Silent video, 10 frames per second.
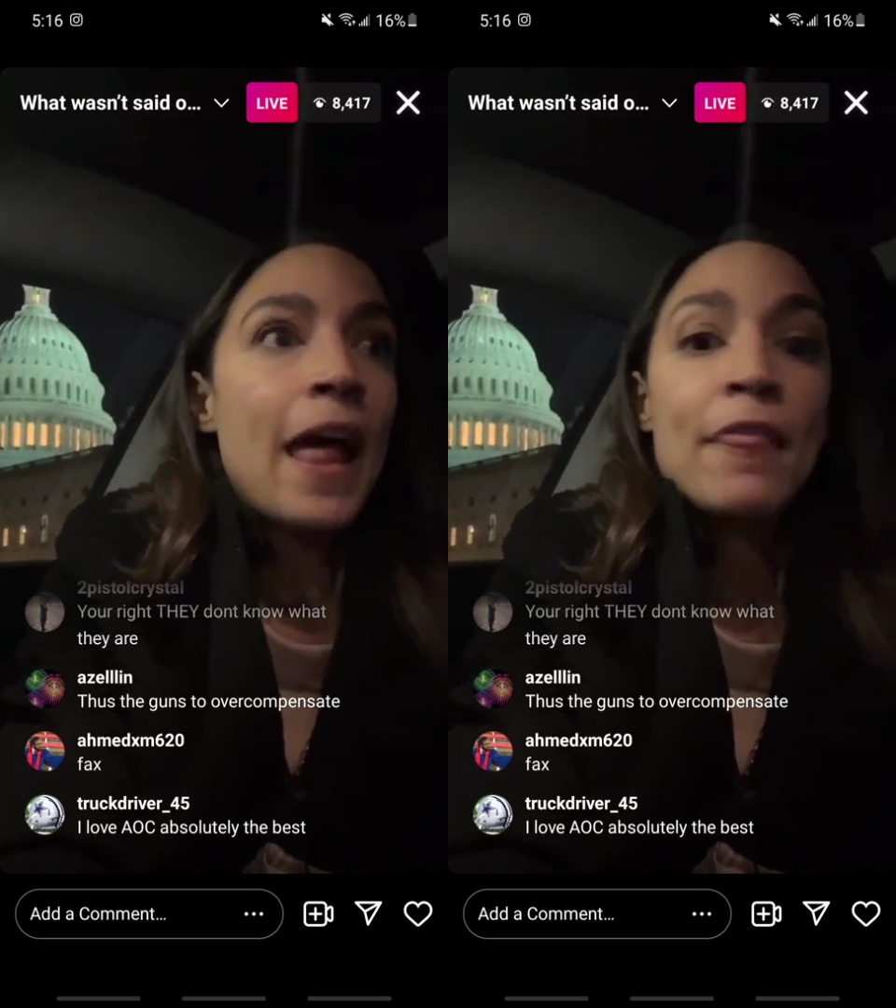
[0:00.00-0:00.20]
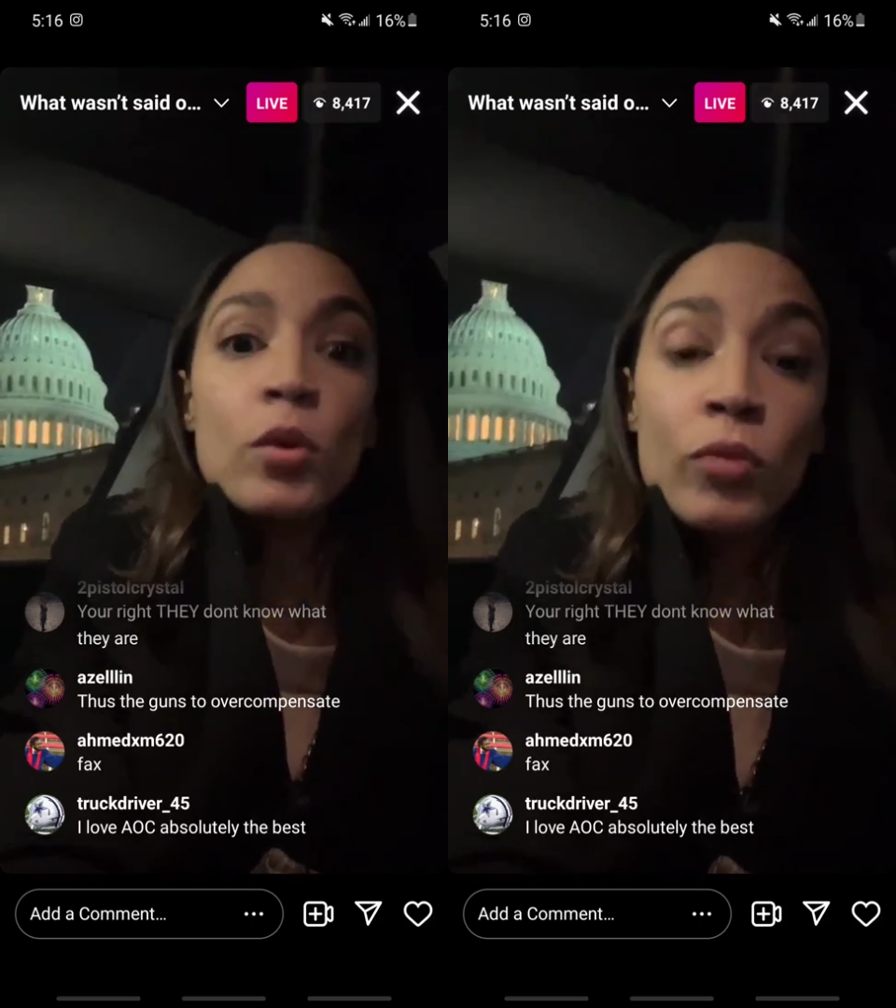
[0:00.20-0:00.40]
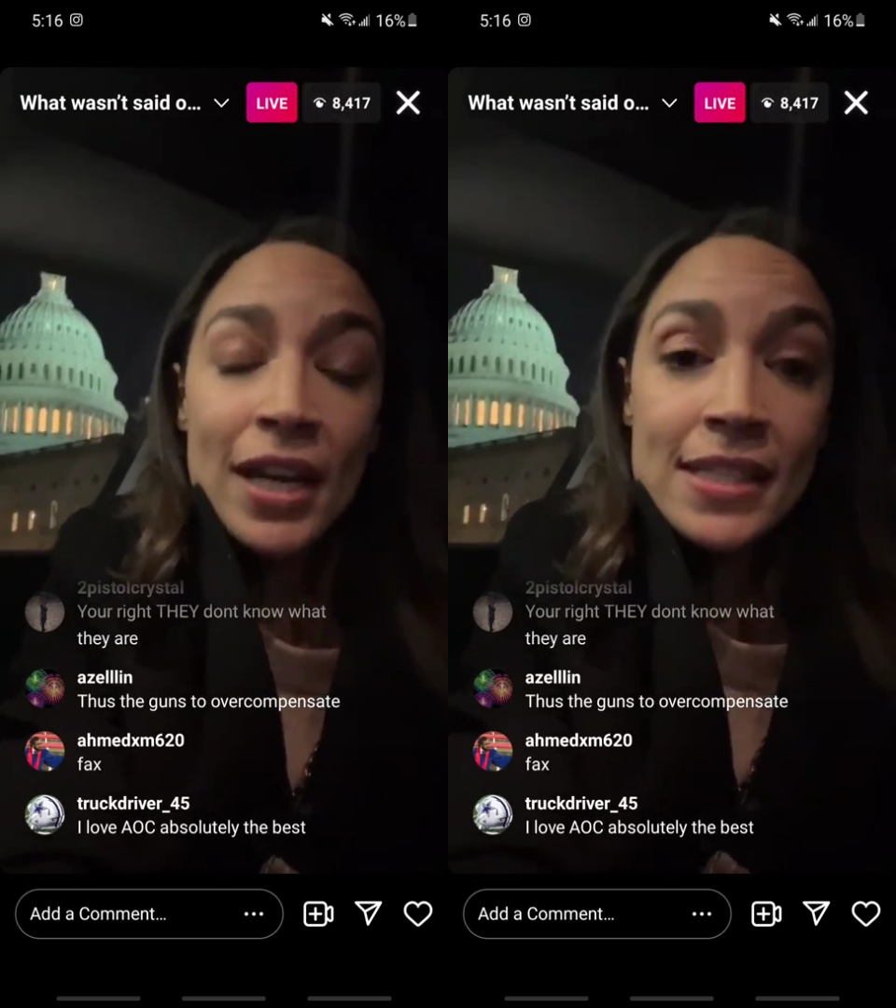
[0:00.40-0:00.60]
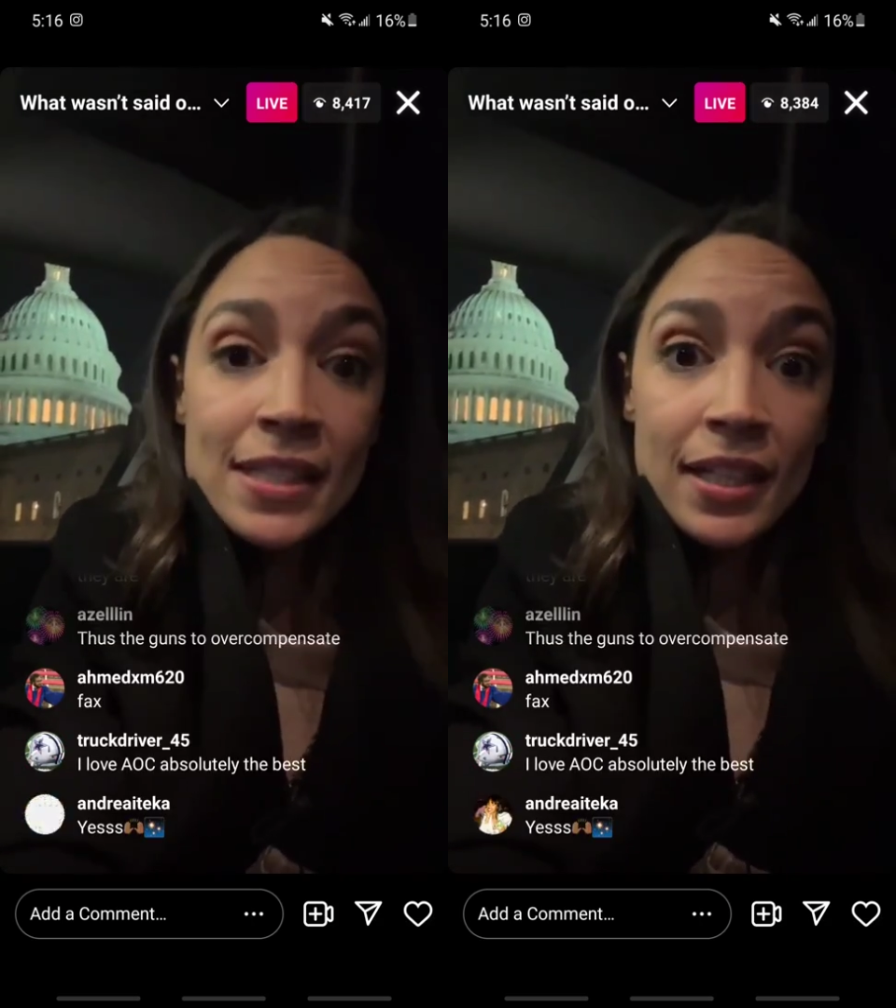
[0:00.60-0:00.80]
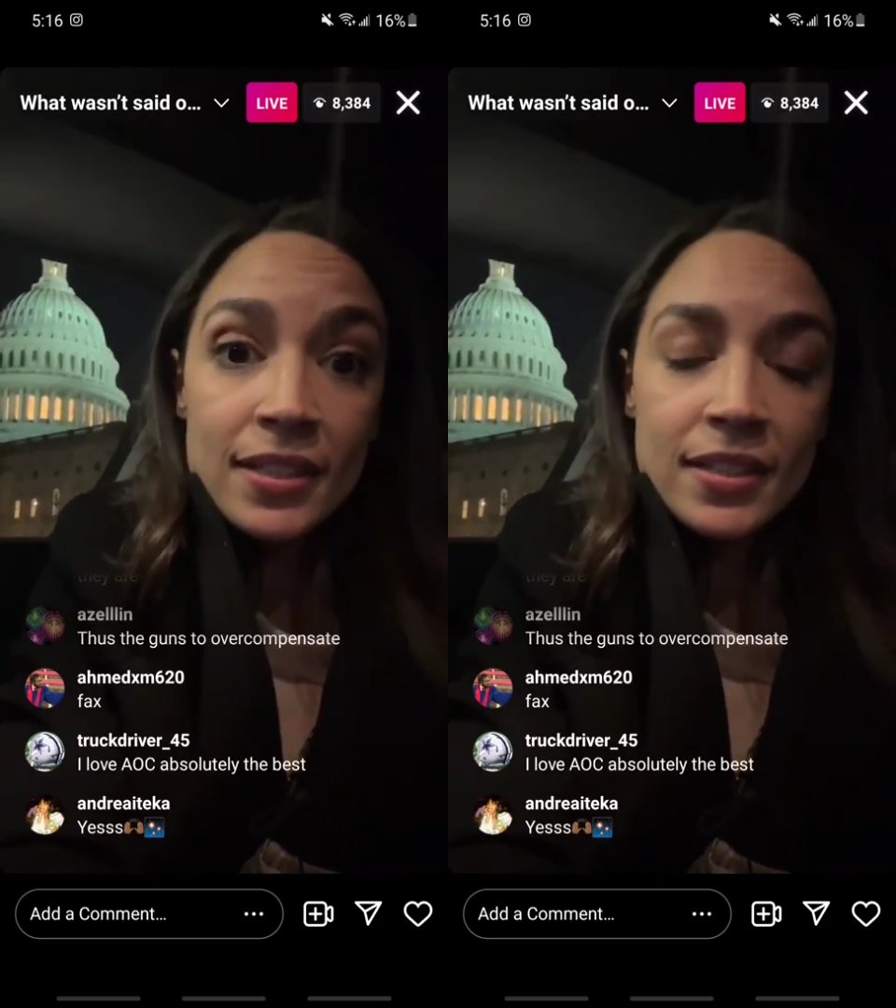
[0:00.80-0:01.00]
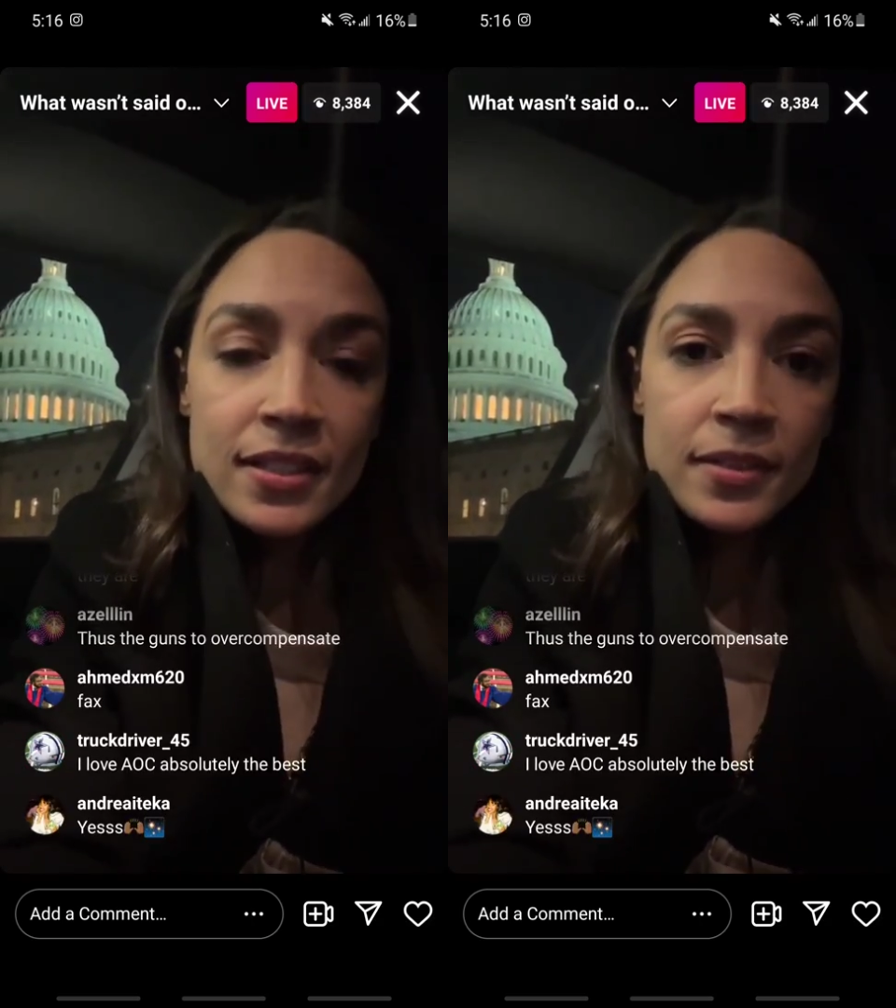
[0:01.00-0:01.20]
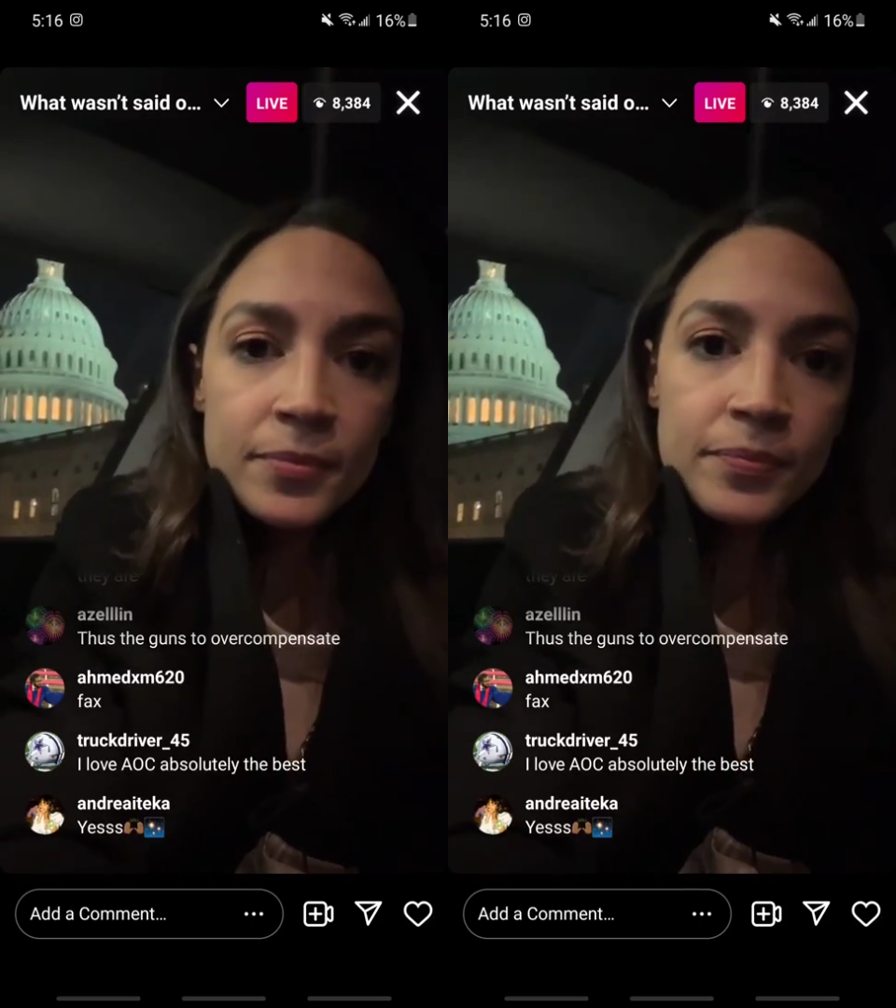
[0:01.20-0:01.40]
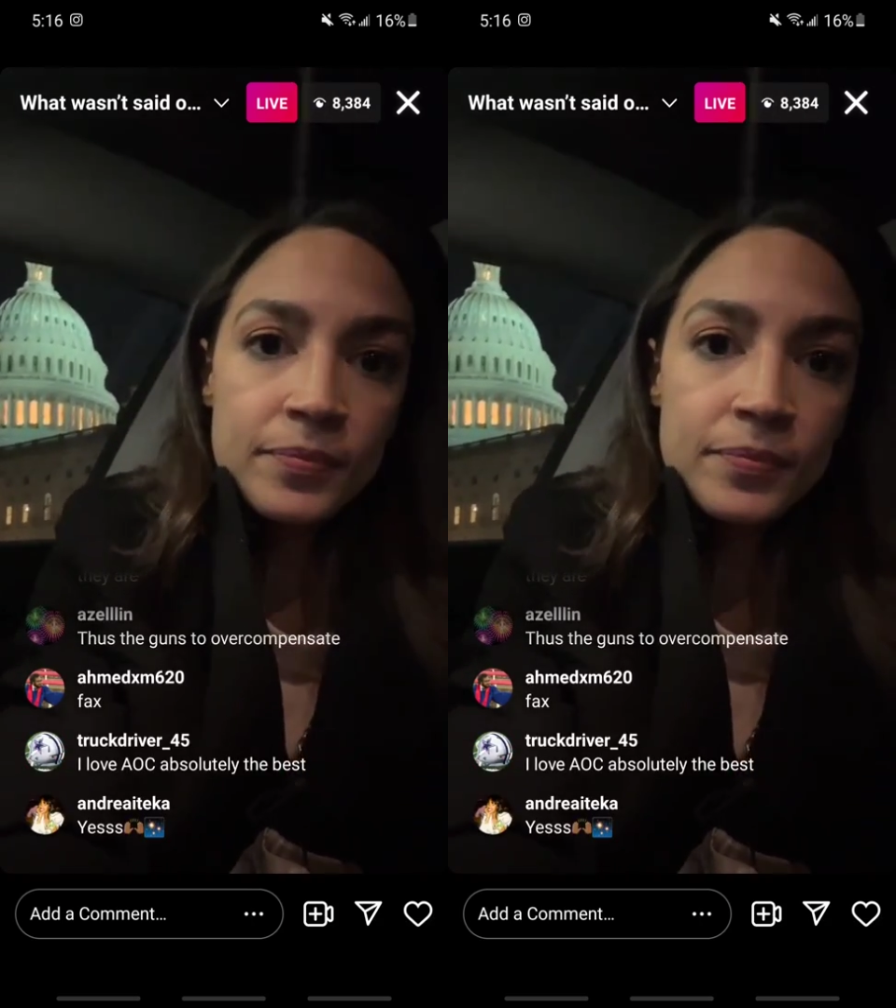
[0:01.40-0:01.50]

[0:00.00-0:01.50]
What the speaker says: and the racist,